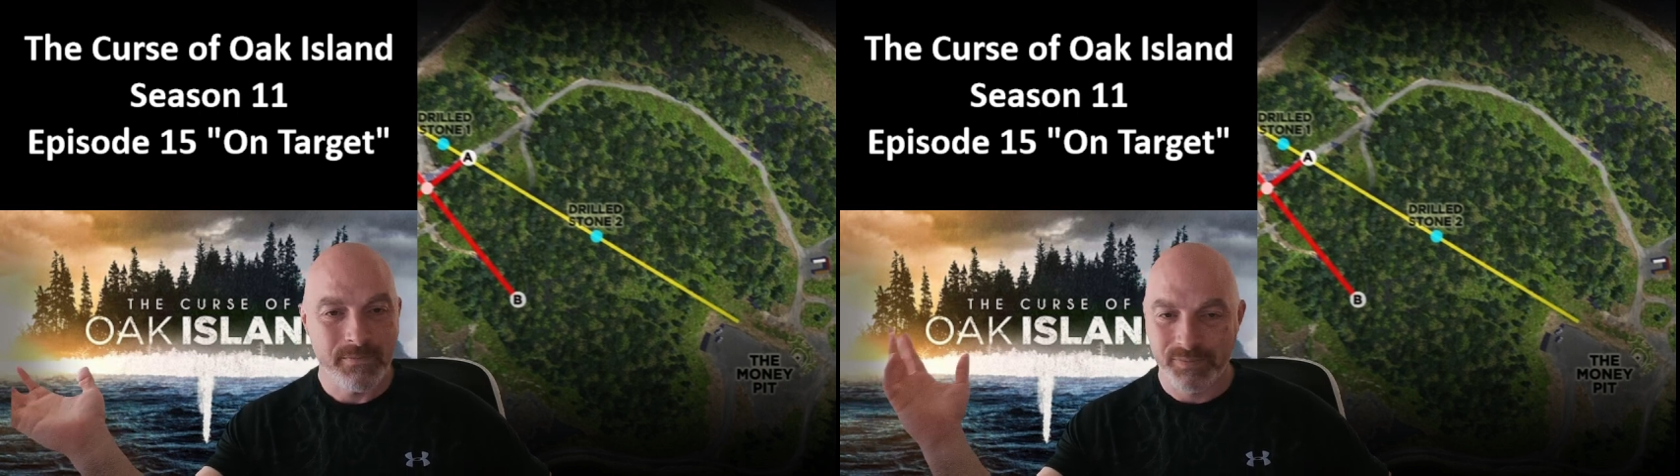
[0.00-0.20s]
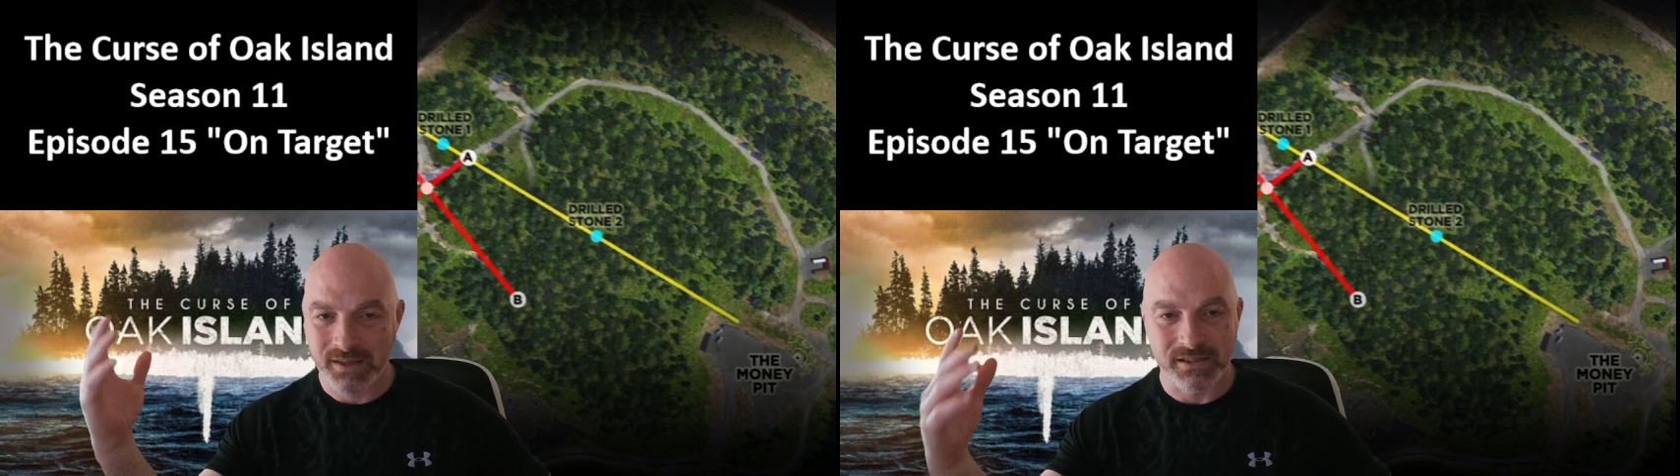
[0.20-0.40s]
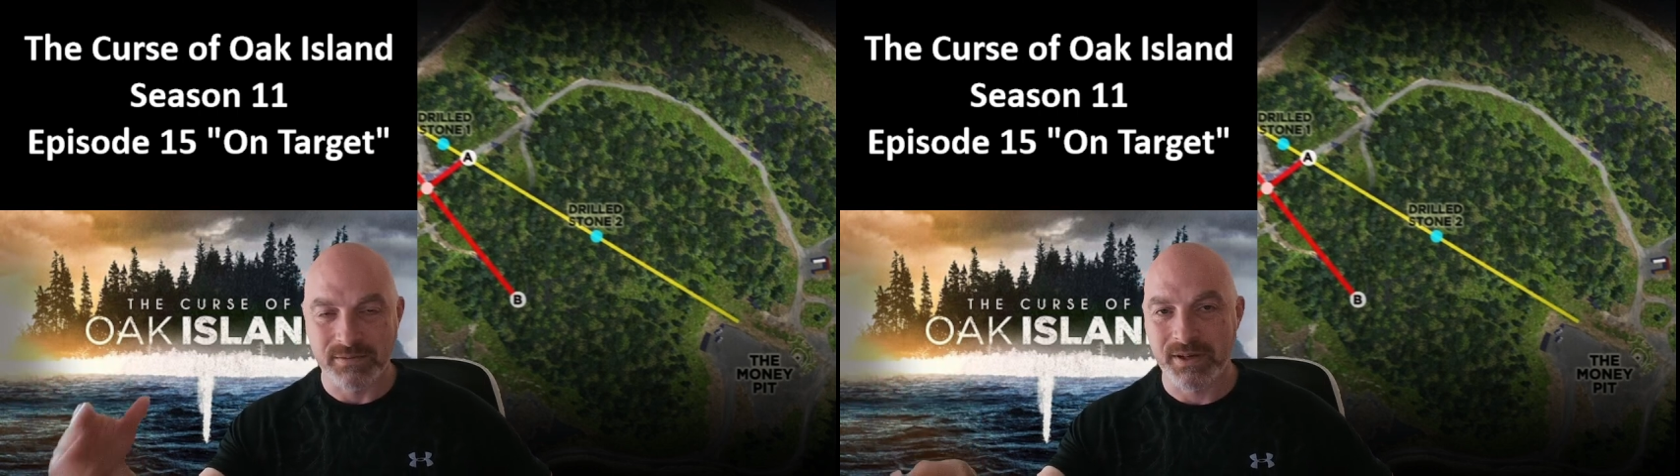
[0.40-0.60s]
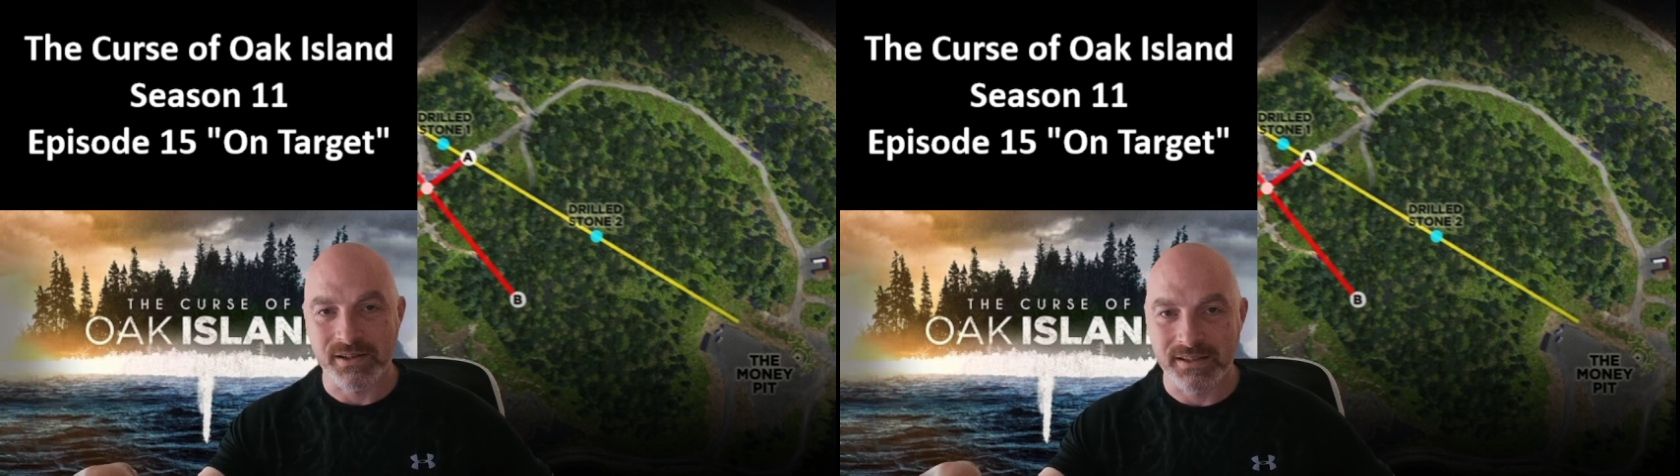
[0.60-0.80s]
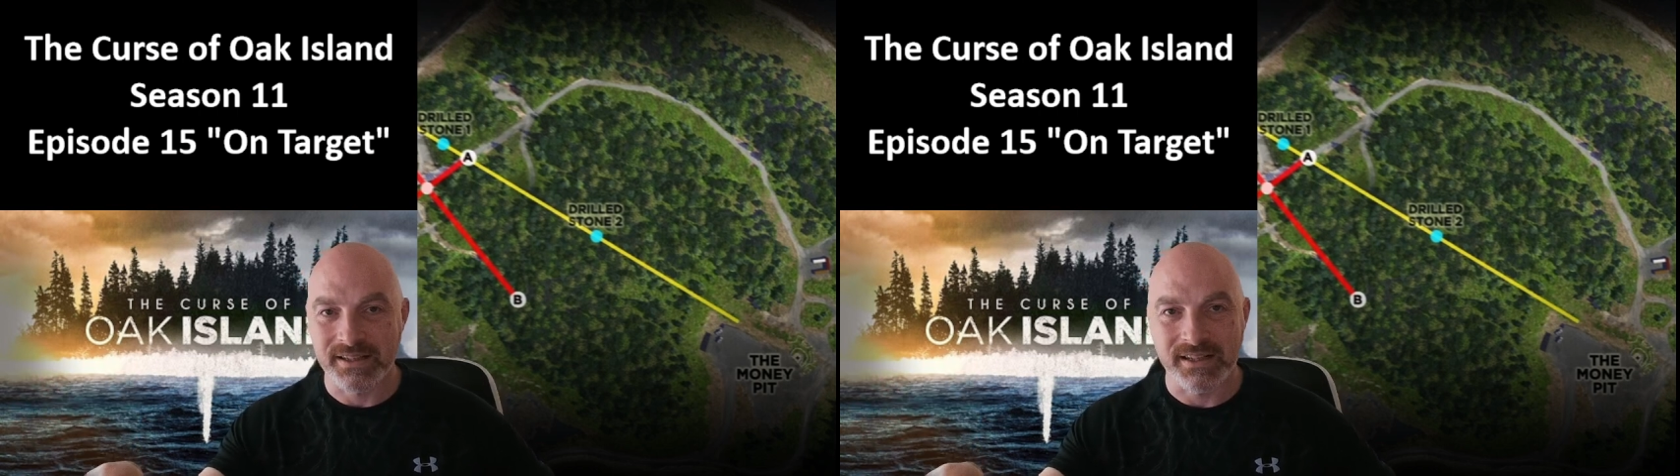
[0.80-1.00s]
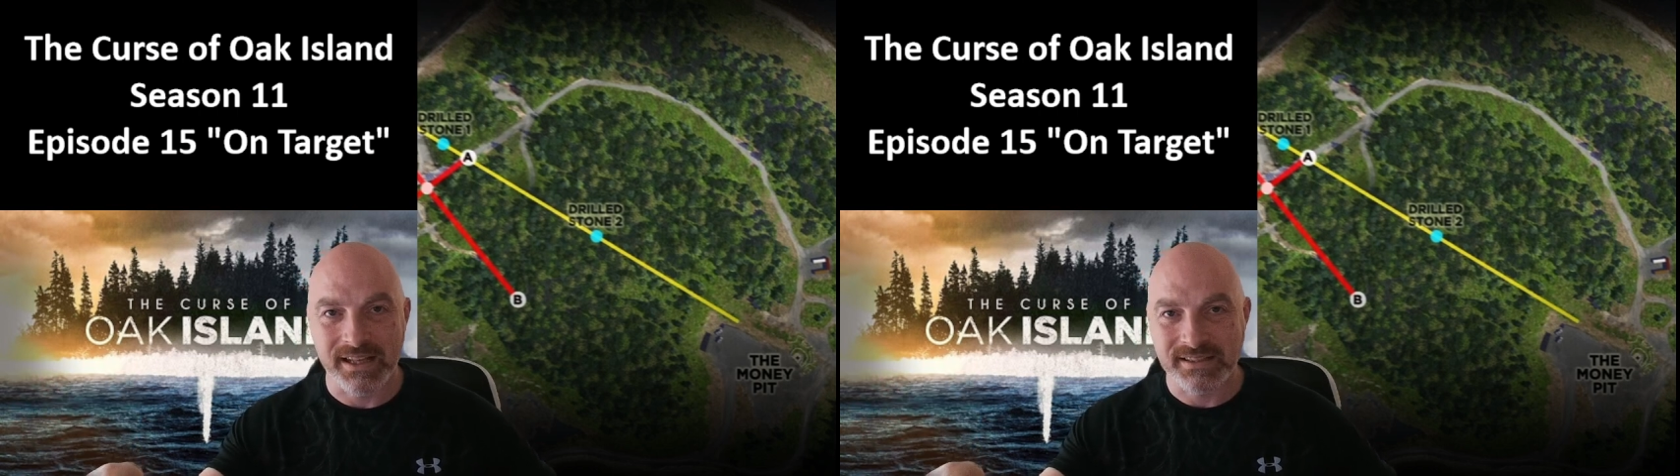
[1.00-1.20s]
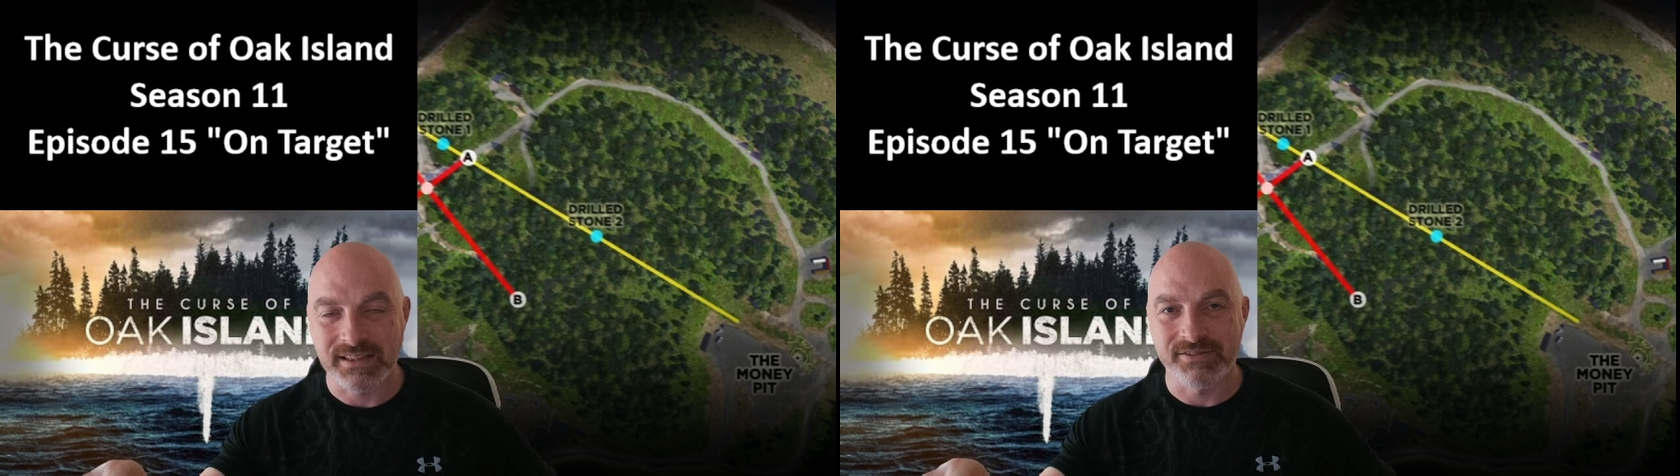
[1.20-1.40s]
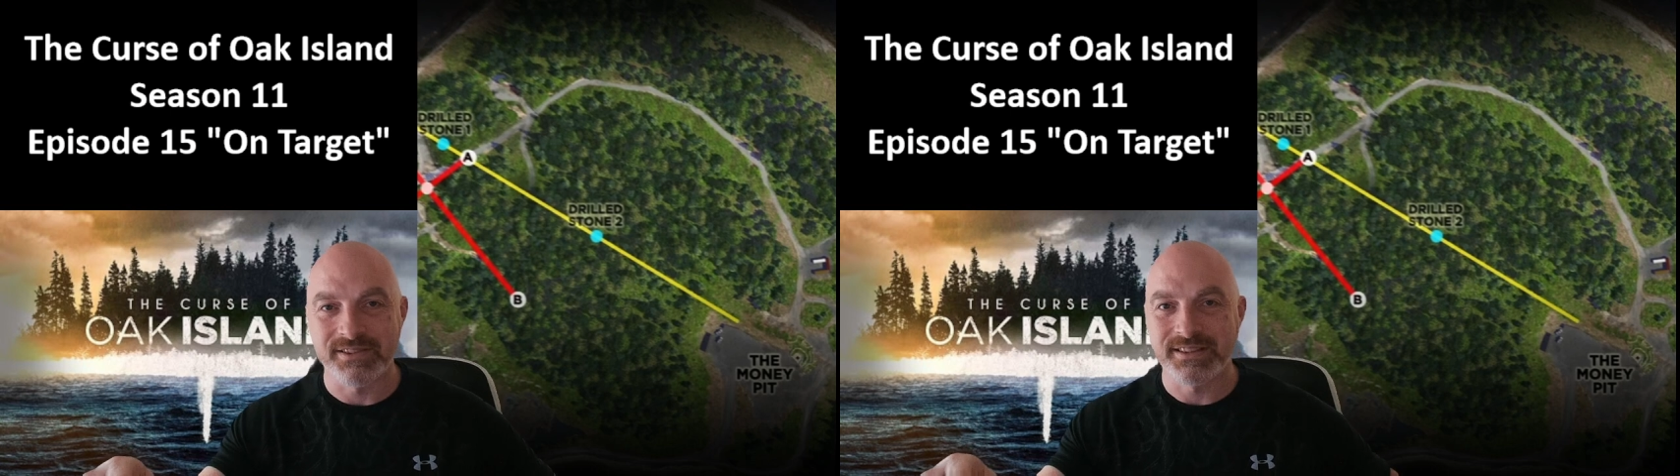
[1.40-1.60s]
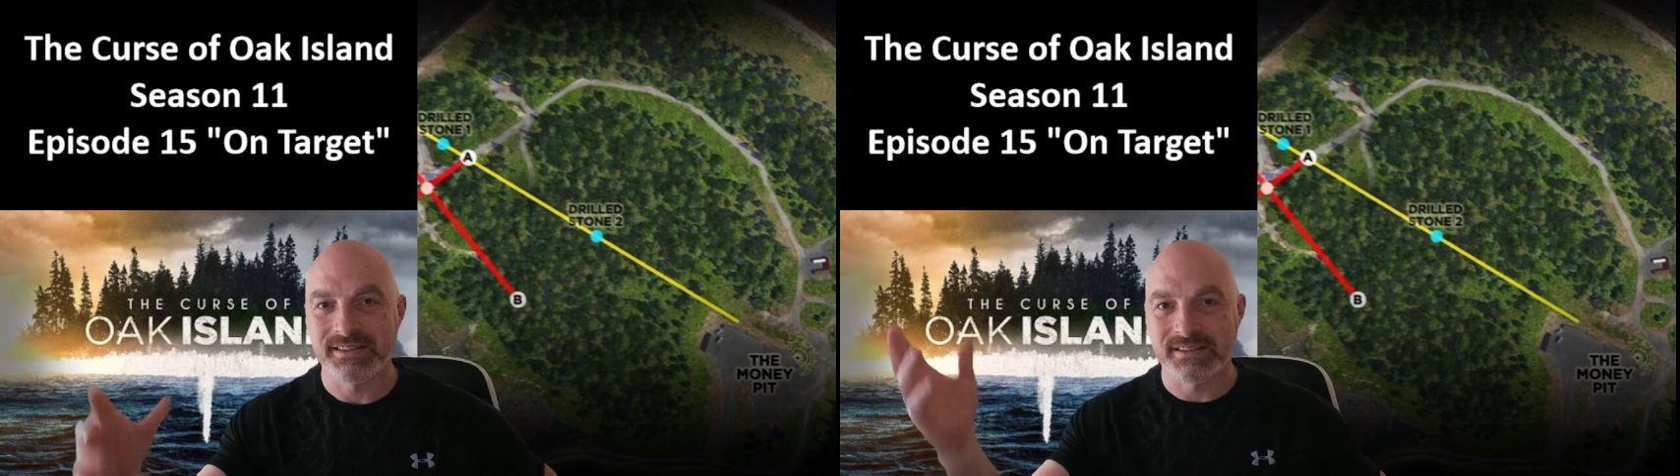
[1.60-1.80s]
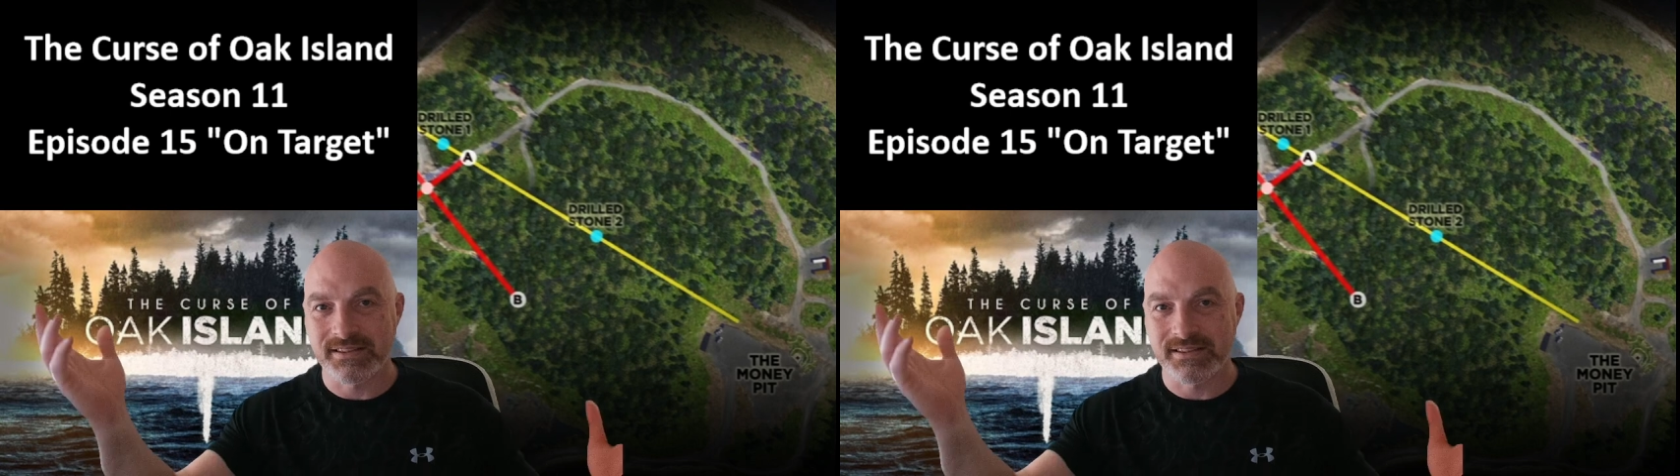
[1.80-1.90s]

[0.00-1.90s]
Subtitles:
Because apparently in the last 11 seasons,